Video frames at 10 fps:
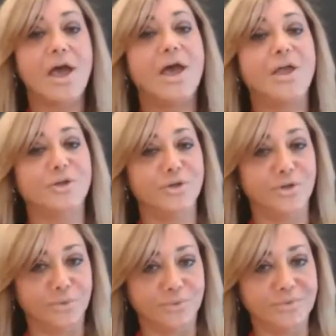a
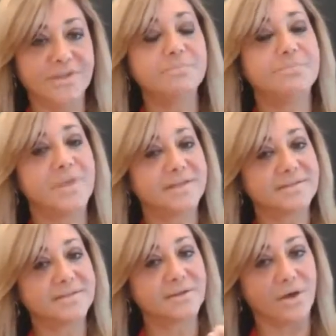newly
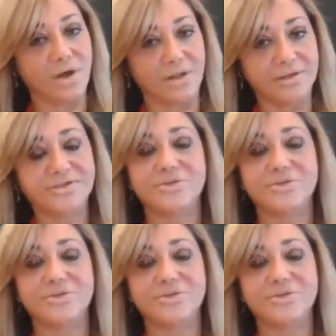minted college